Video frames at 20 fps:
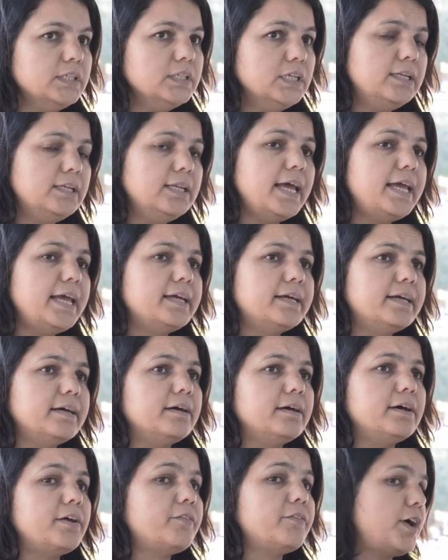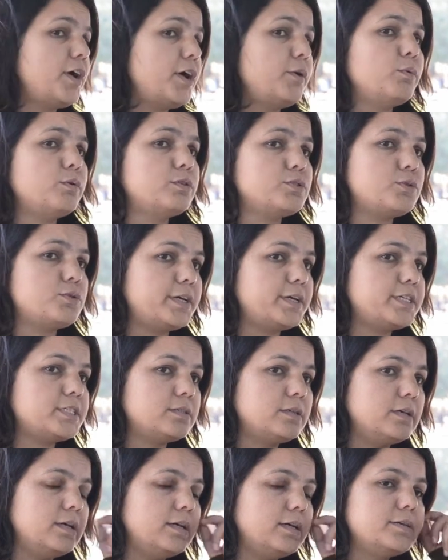Like if I want to
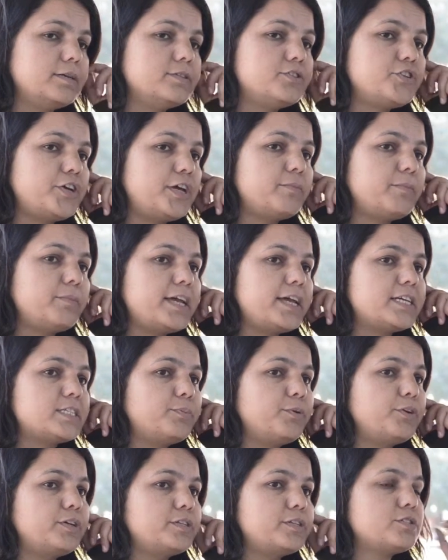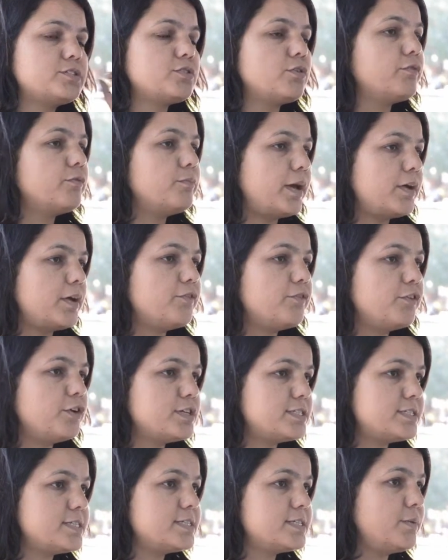share my experience of my
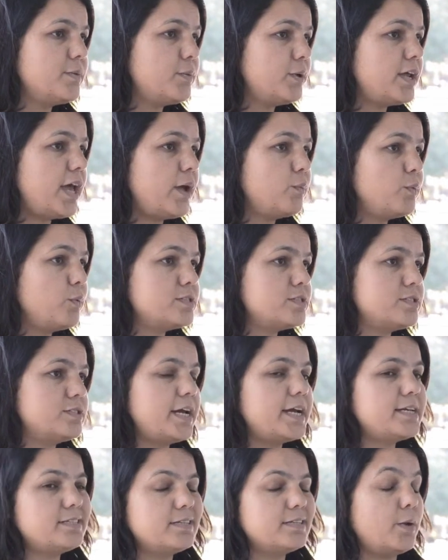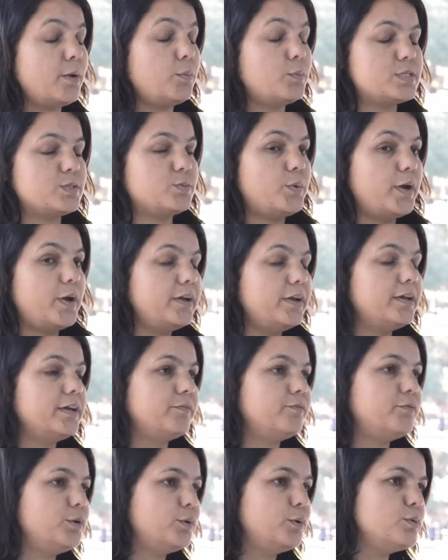first essay when I was writing, I was very
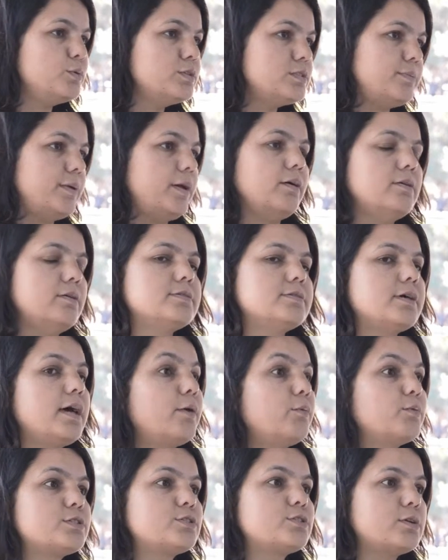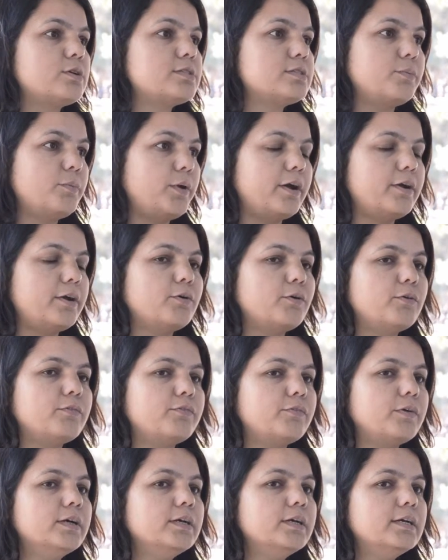confused because I was not aware of
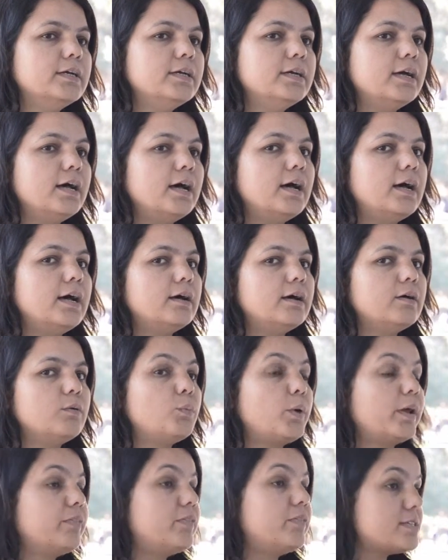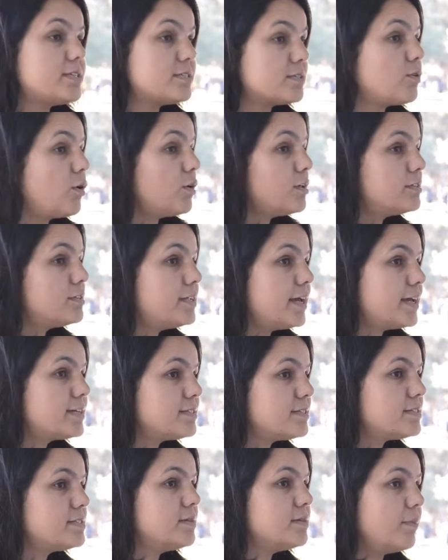what this
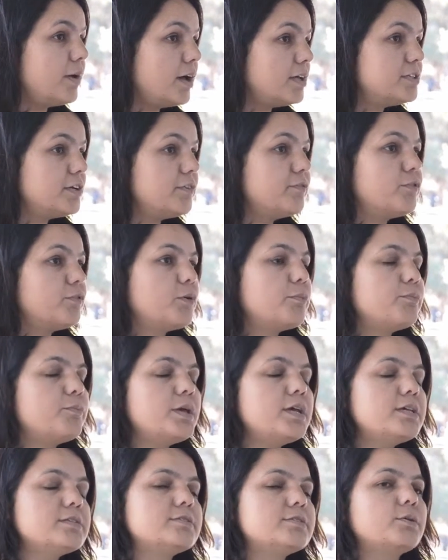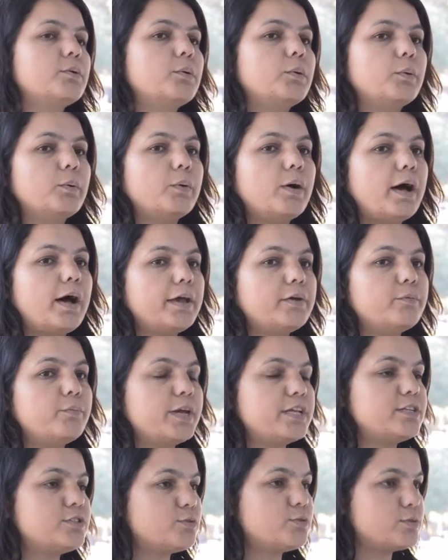context is demanding from me. So I
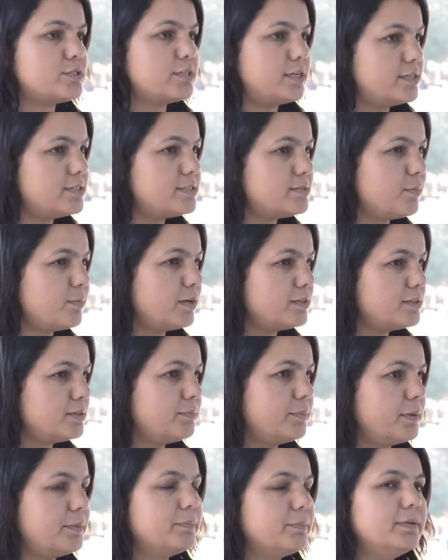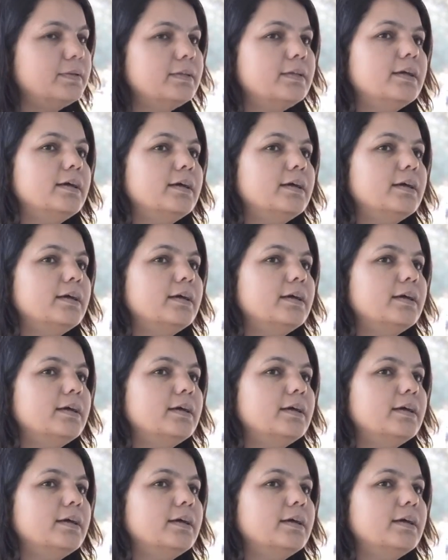went to STUDYSmarter people,